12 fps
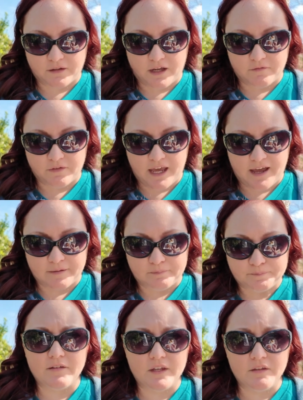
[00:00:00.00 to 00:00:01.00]
Love that.
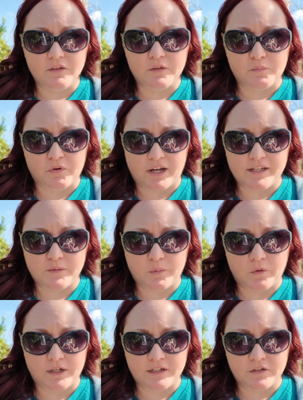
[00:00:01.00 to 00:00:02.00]
I think that the price
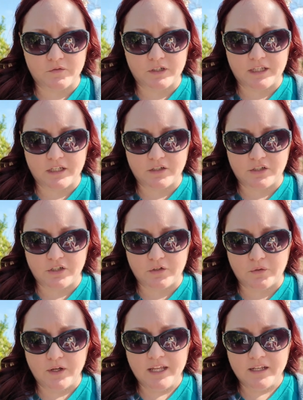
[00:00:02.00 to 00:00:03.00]
point is really good
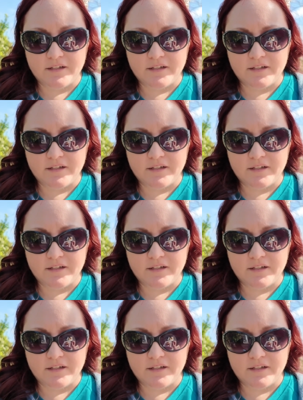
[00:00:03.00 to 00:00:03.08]
too.